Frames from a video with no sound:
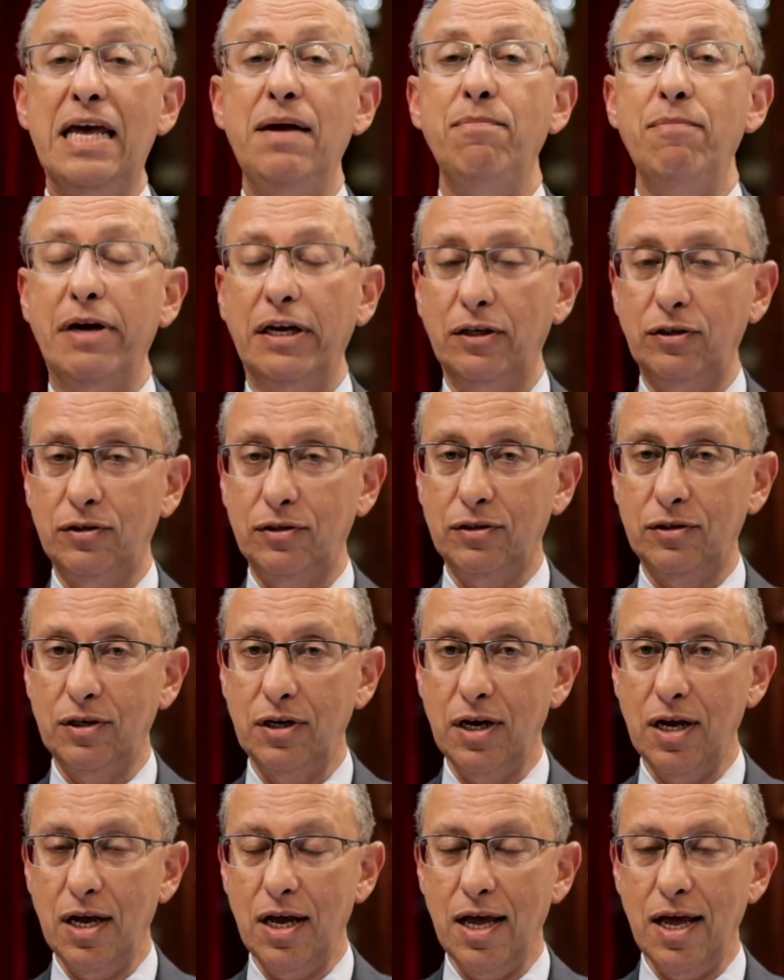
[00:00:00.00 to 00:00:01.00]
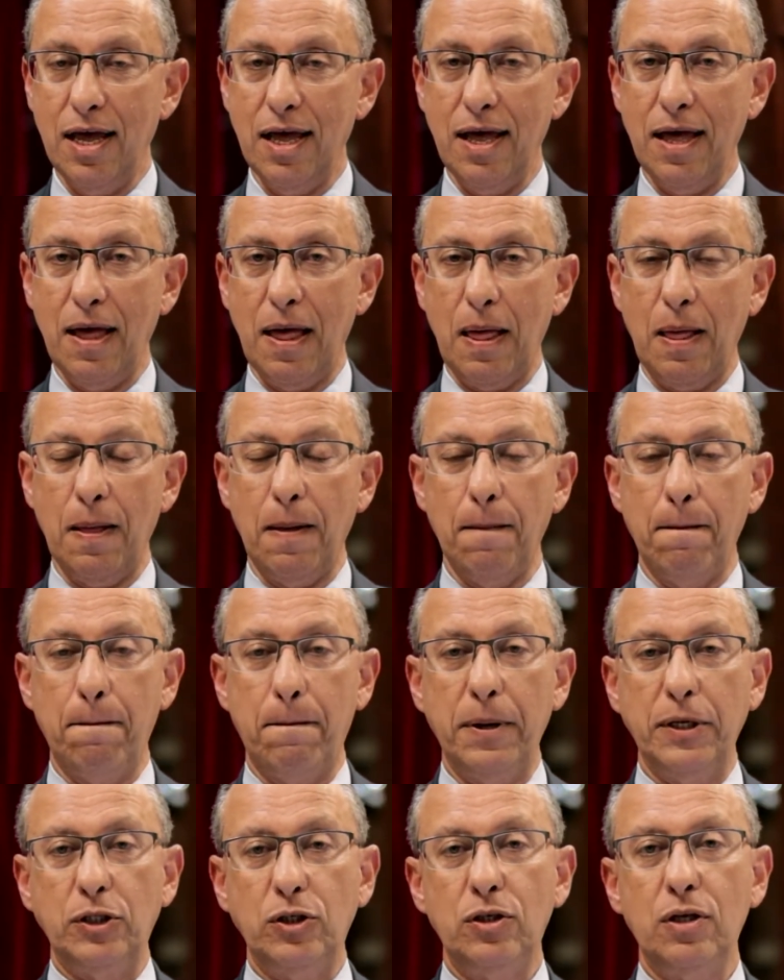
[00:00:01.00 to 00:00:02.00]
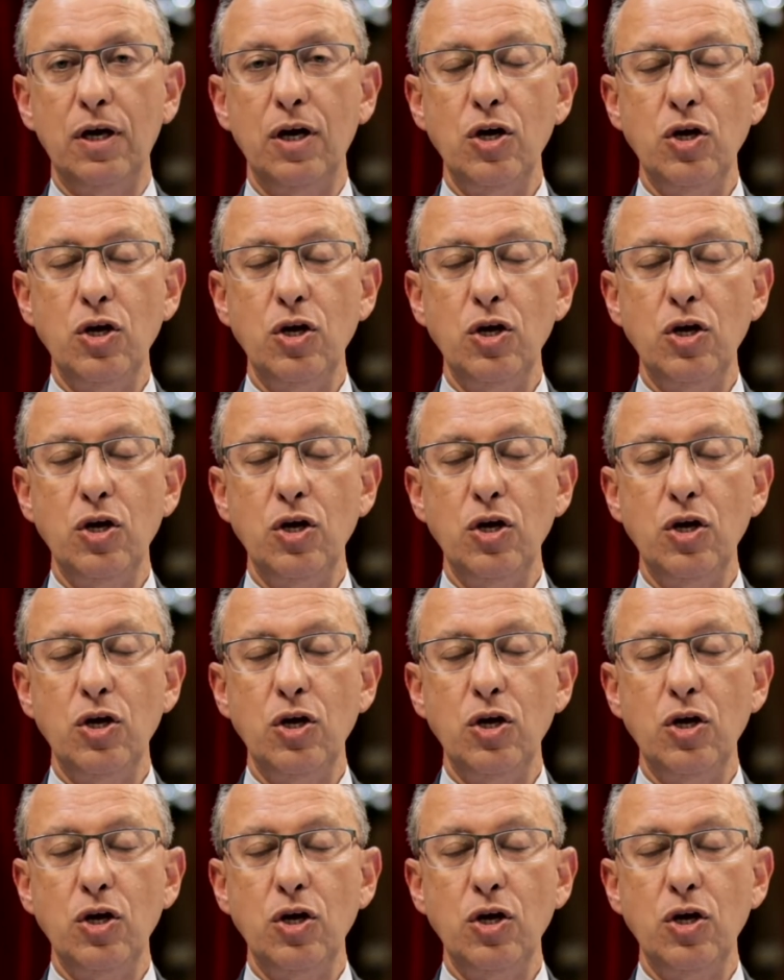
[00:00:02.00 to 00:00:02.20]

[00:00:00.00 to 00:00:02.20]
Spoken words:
image. But